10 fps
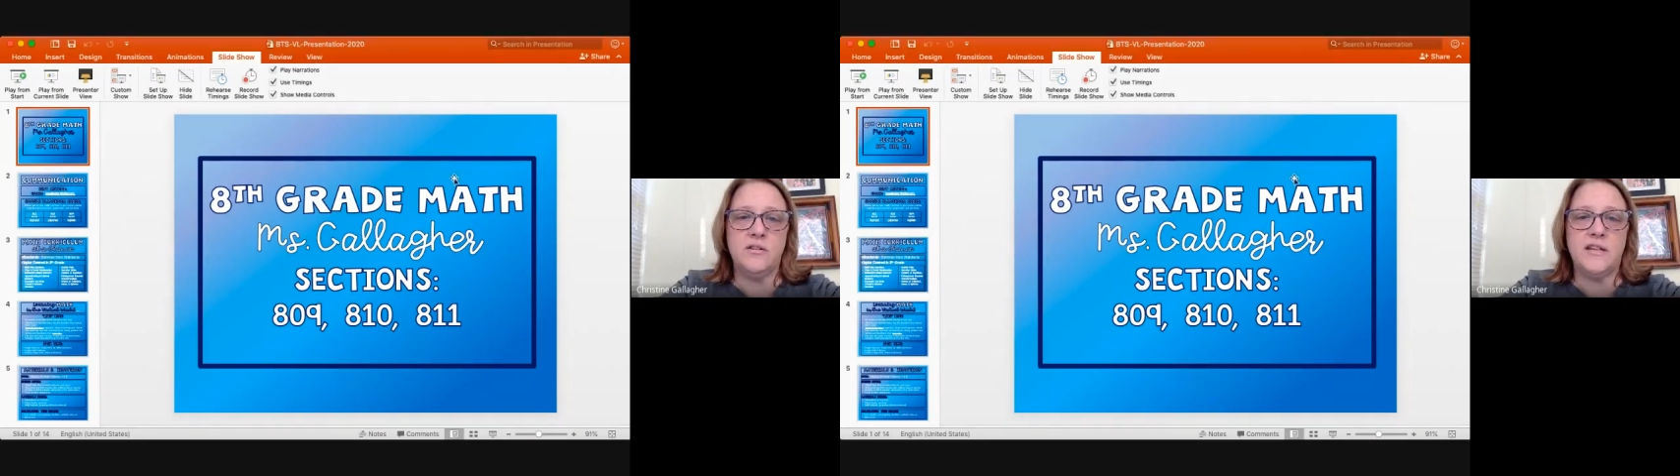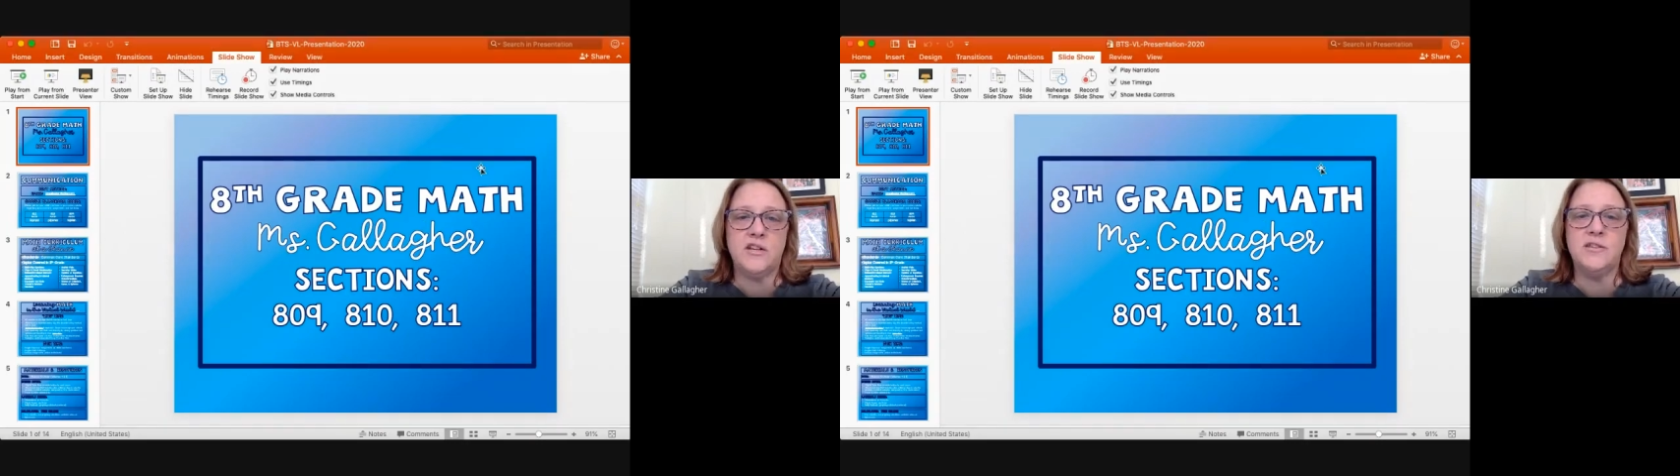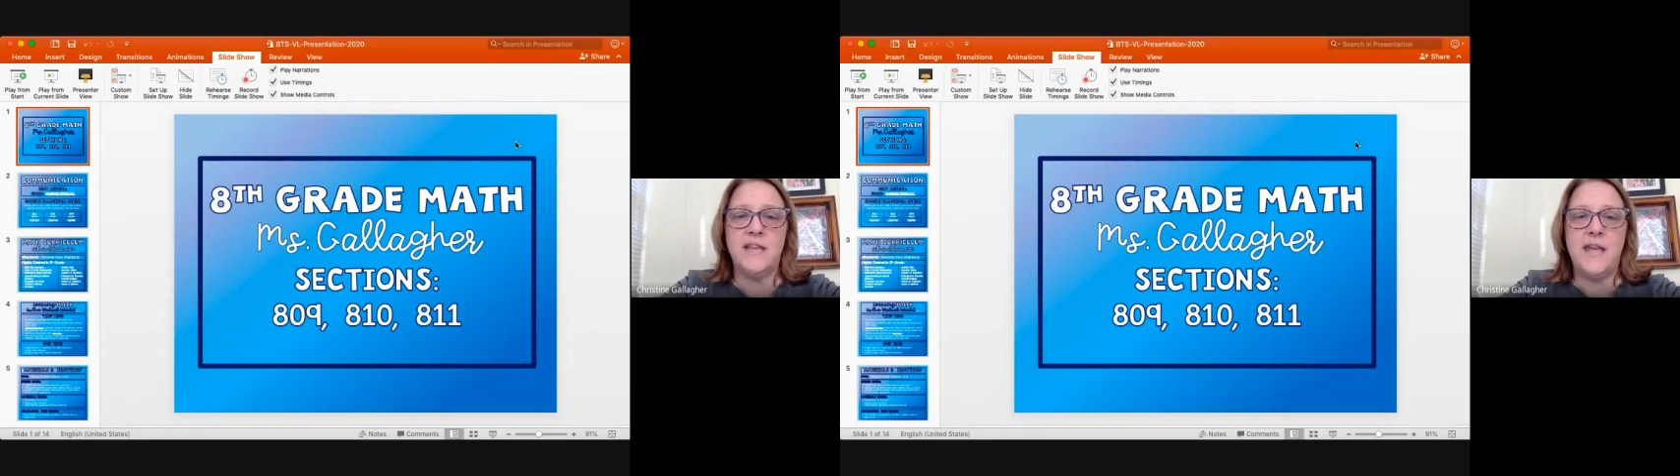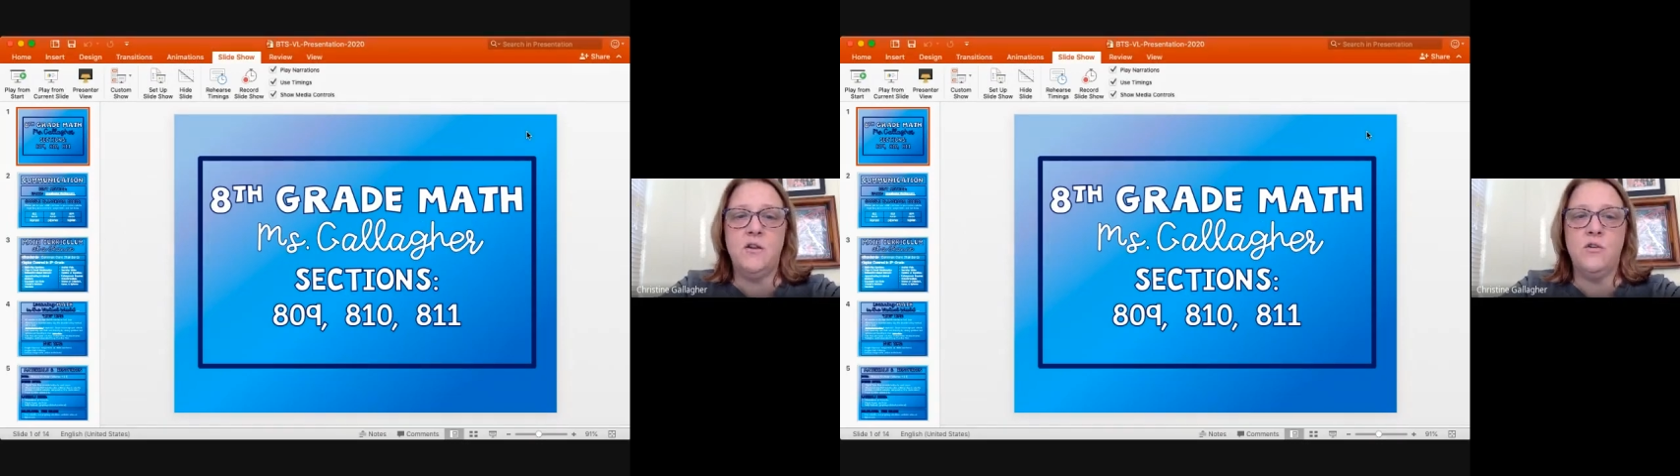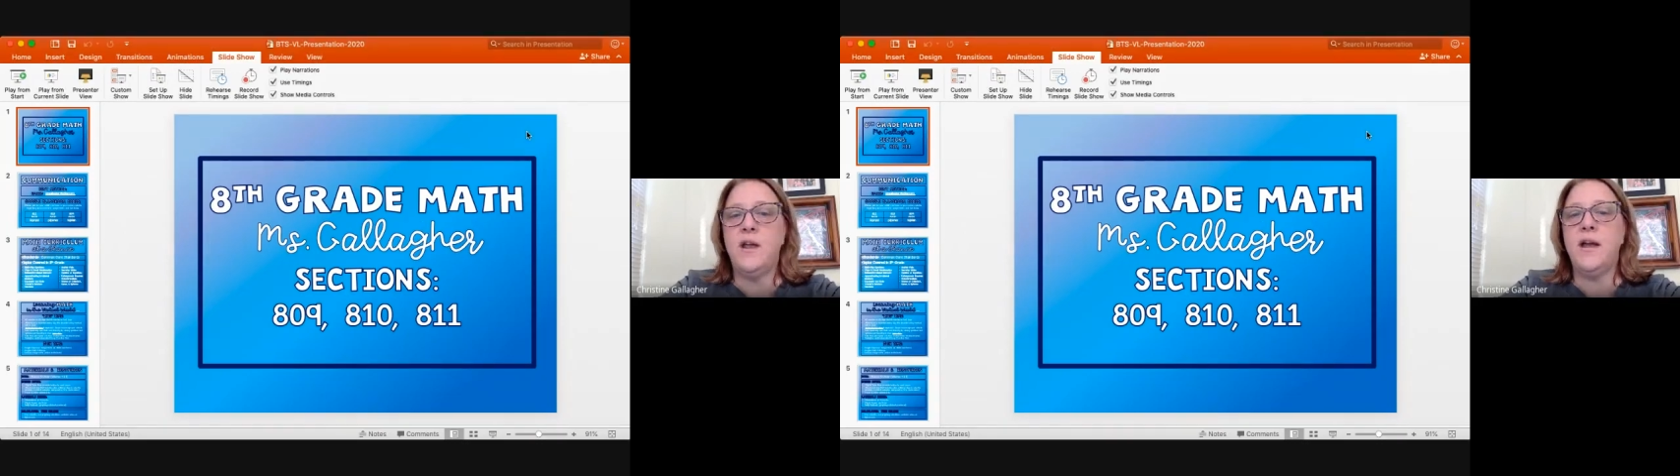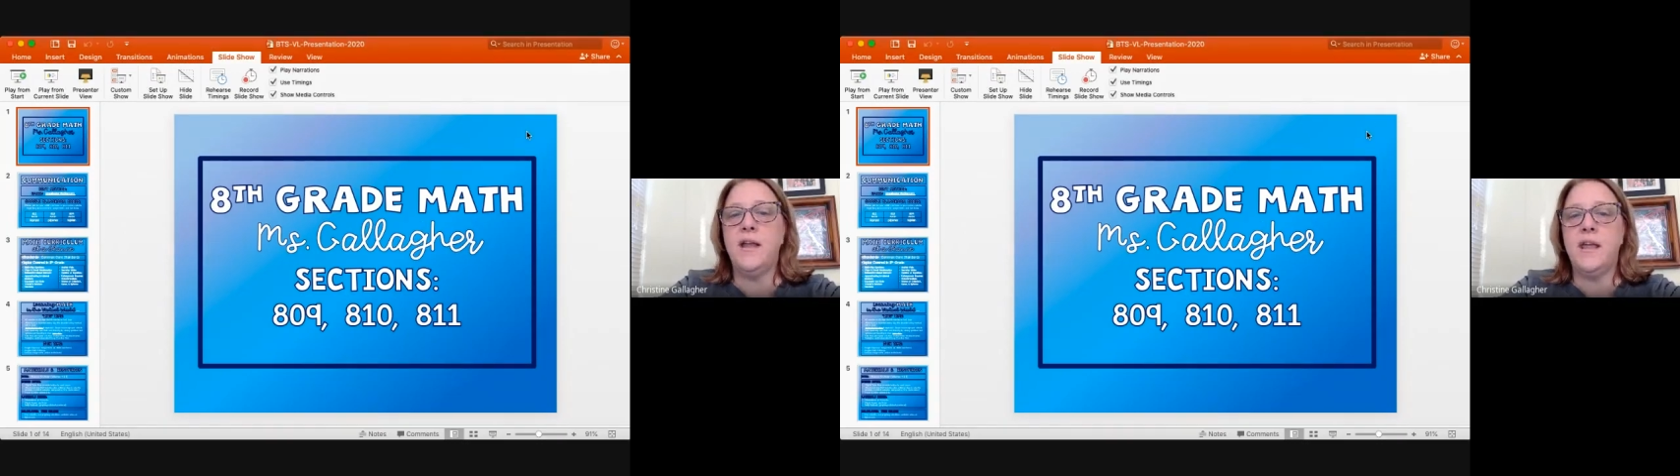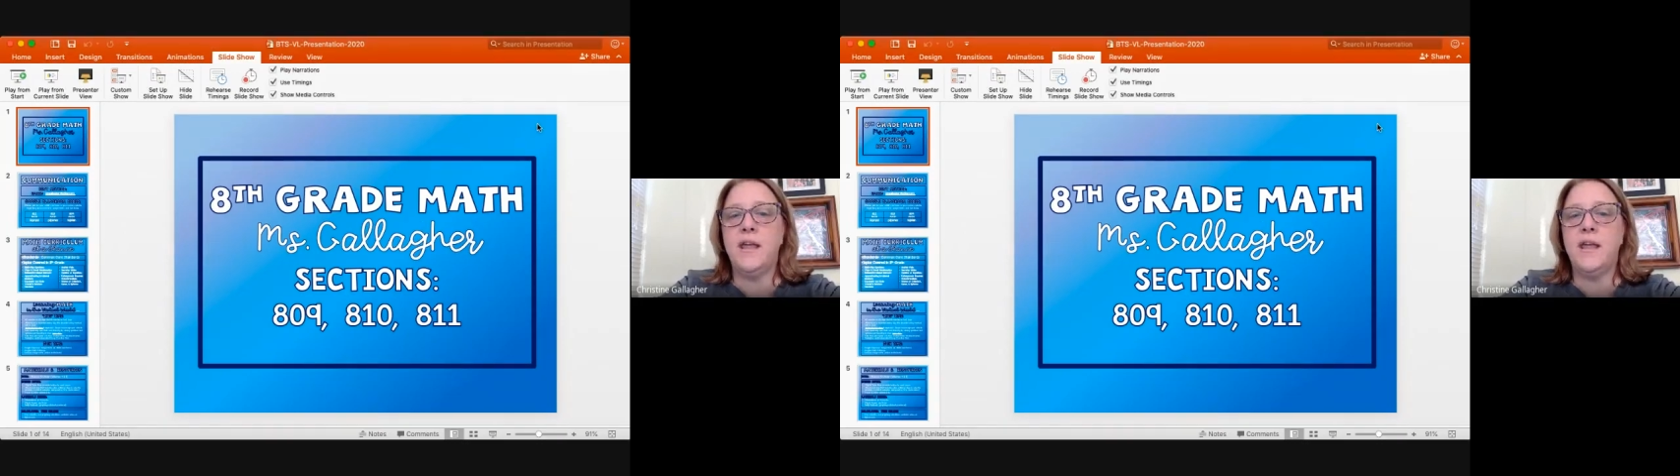sections 809,